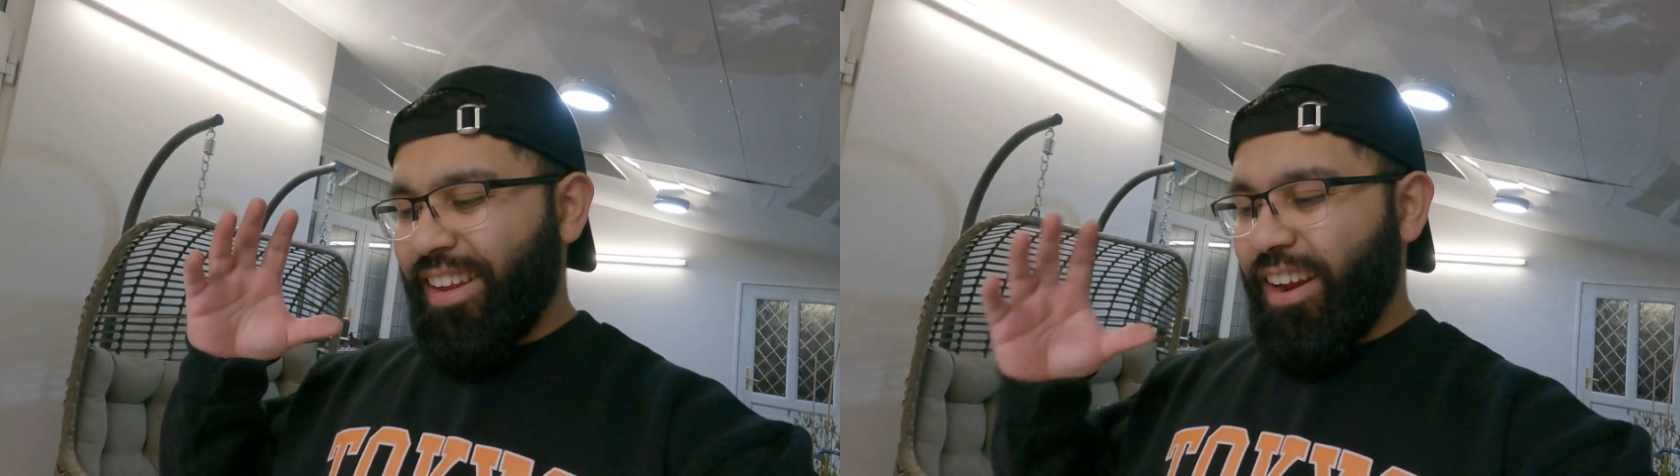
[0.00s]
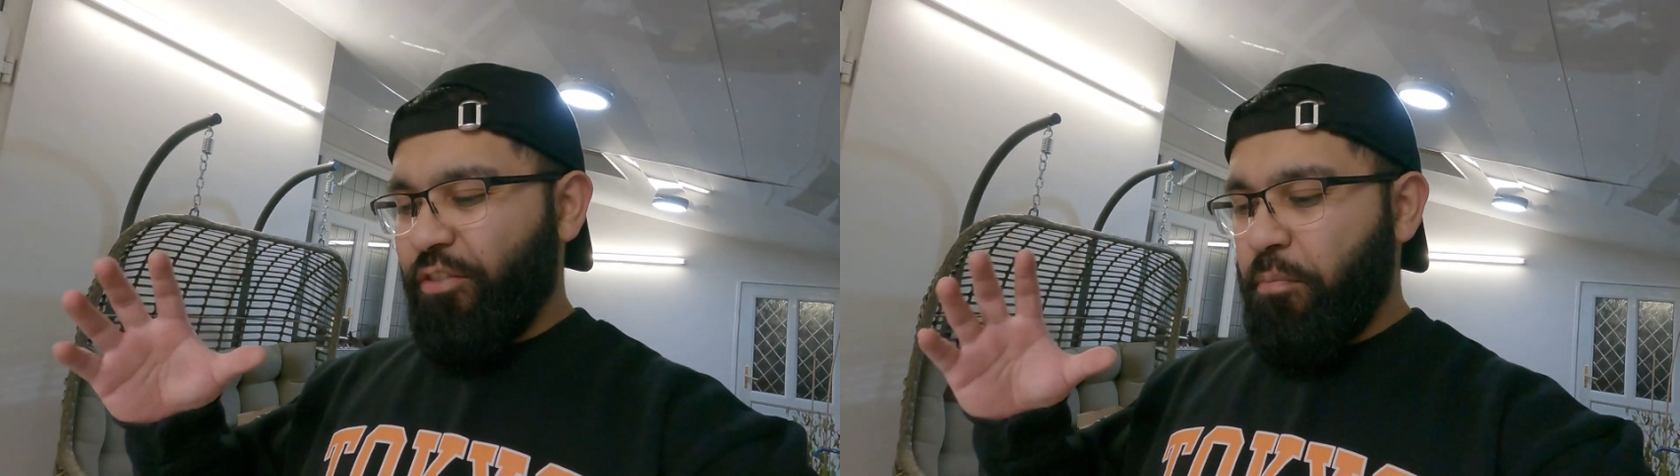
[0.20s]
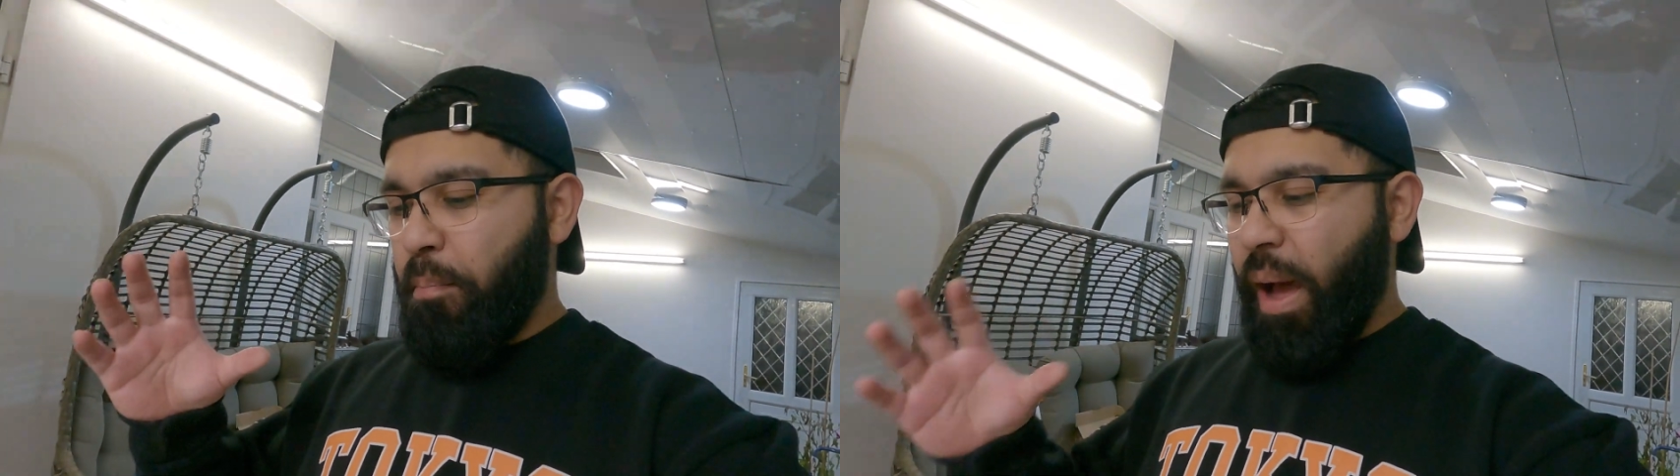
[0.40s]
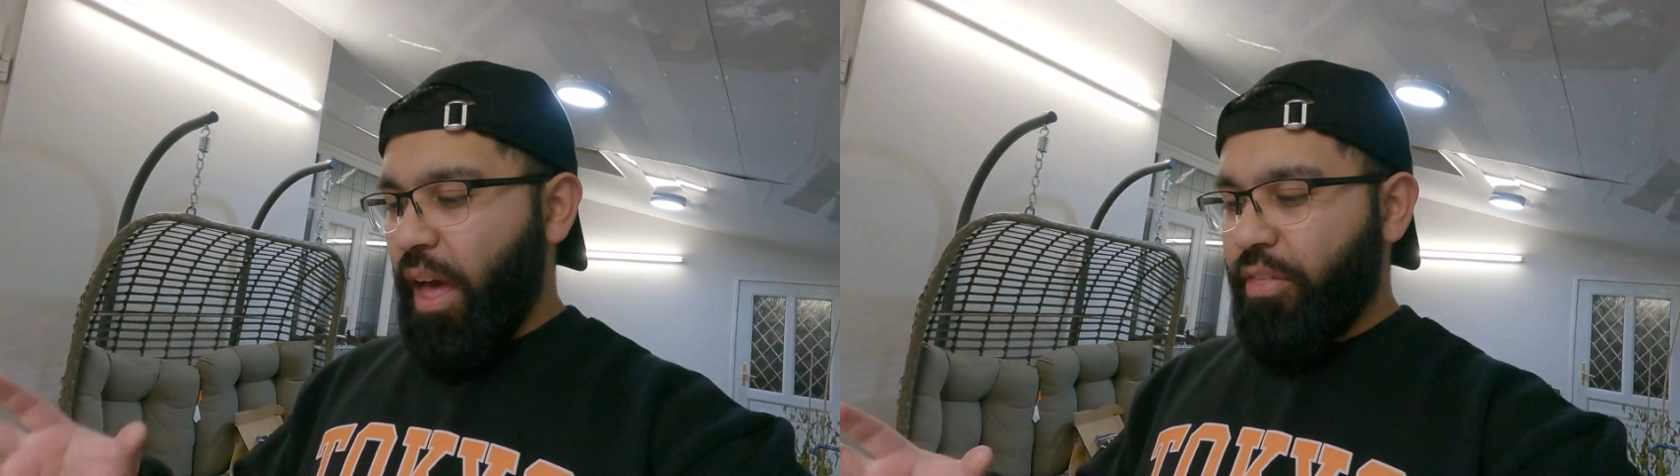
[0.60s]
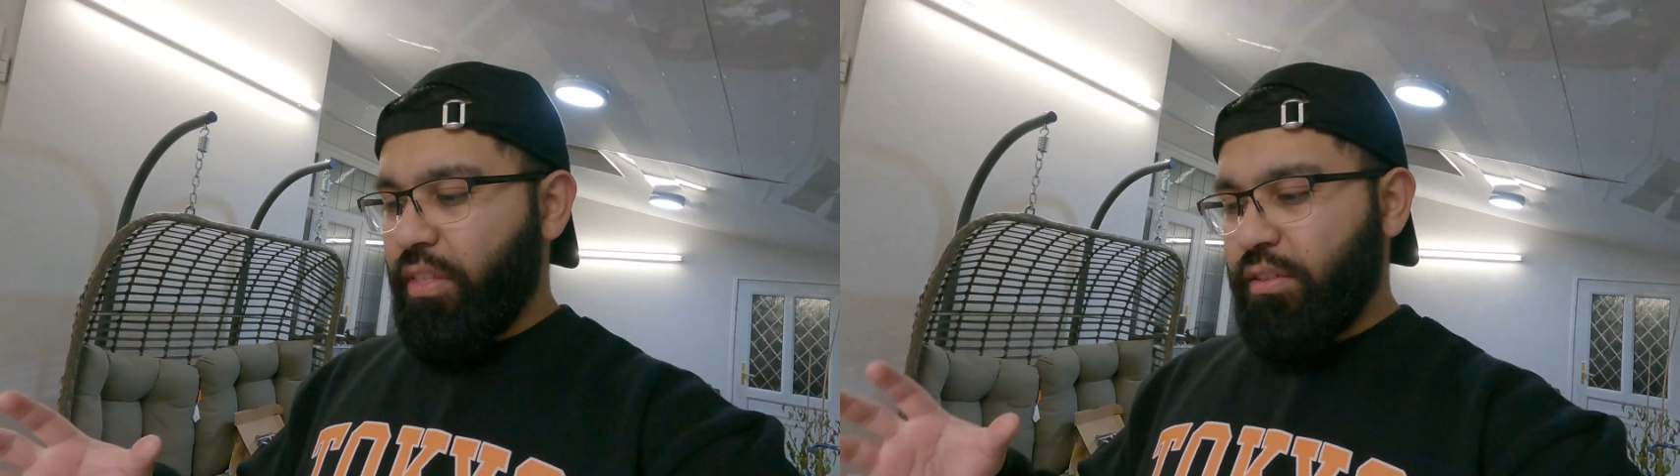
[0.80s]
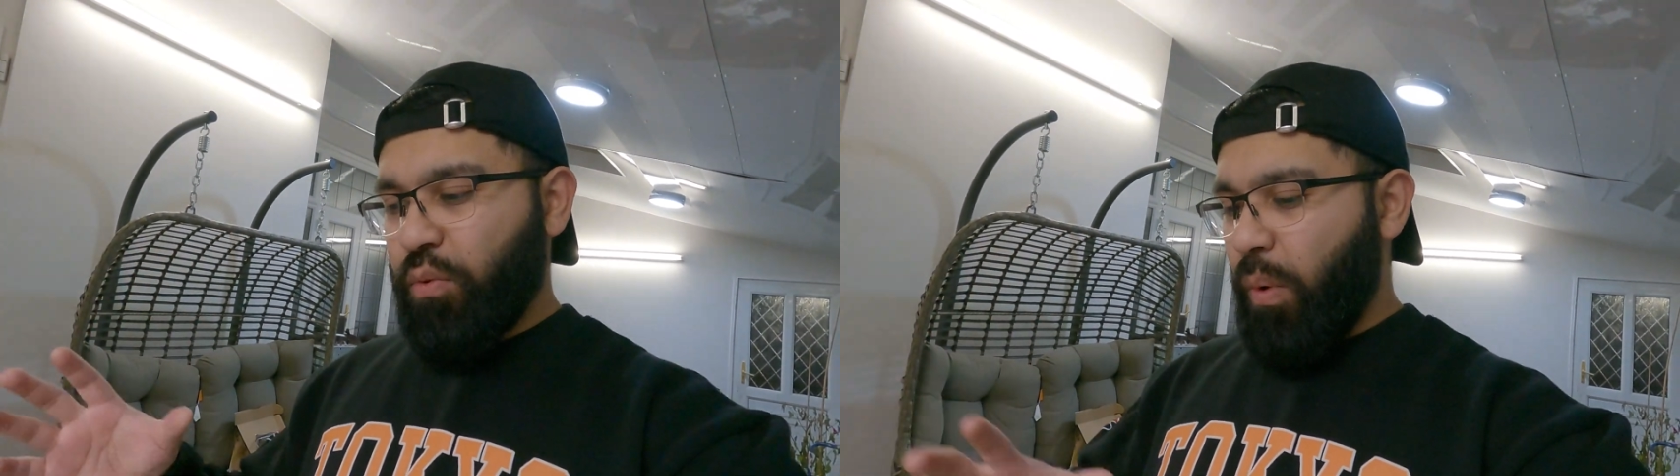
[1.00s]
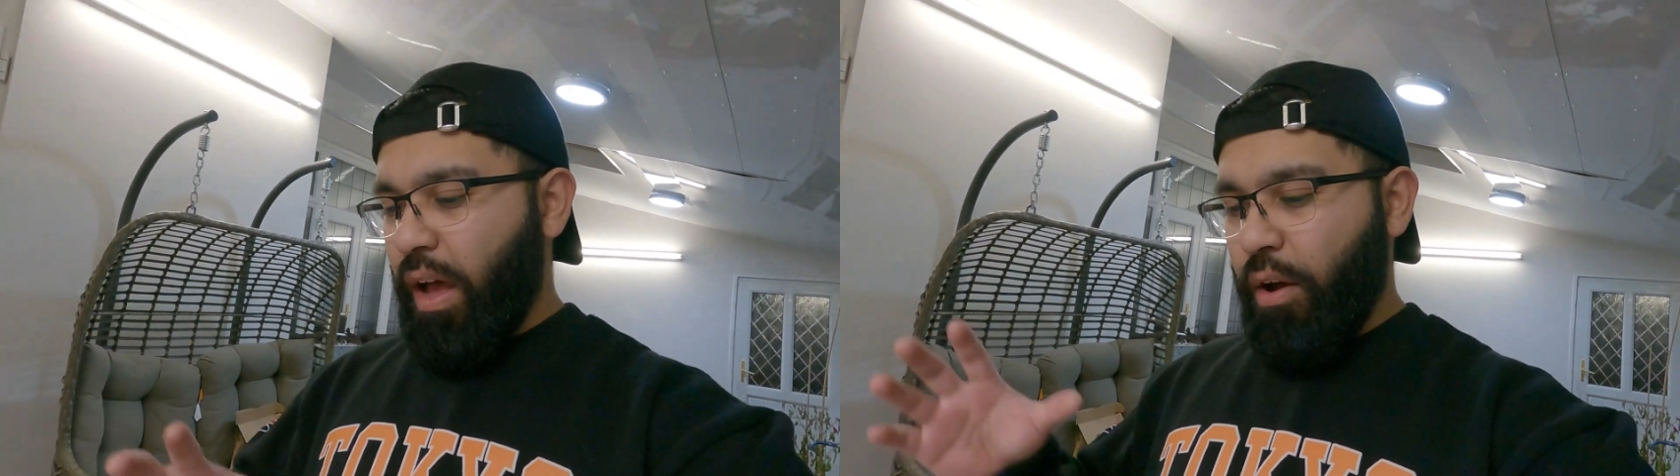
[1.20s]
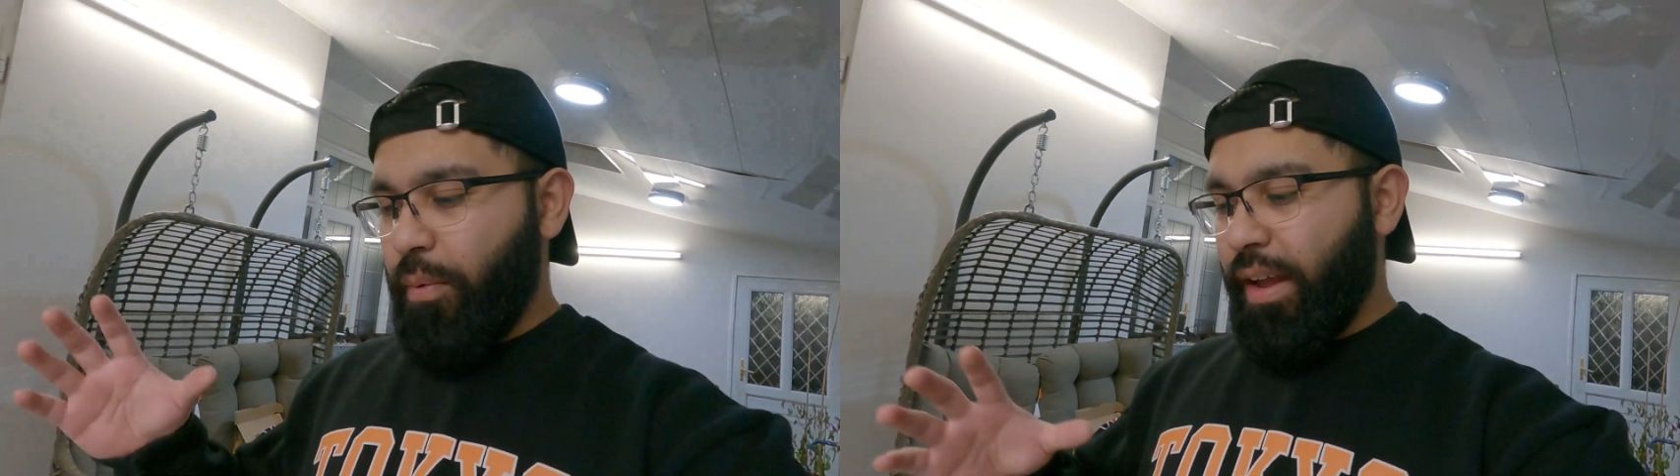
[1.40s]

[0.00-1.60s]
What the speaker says: a lot of math as well,